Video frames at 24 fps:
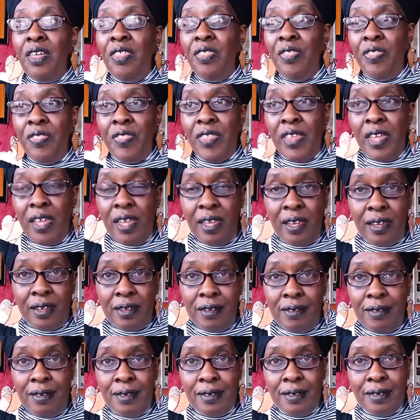
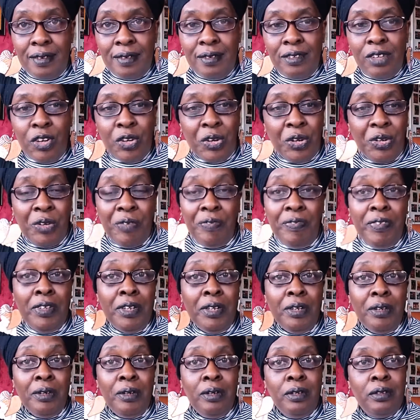then you're going to
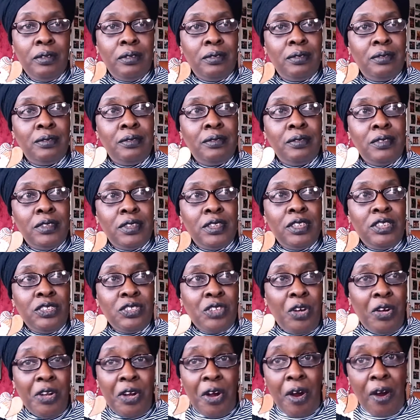feel it's
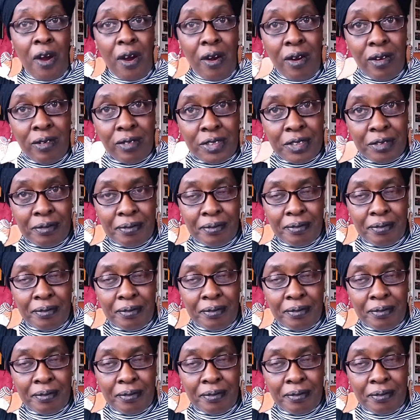going to hurt.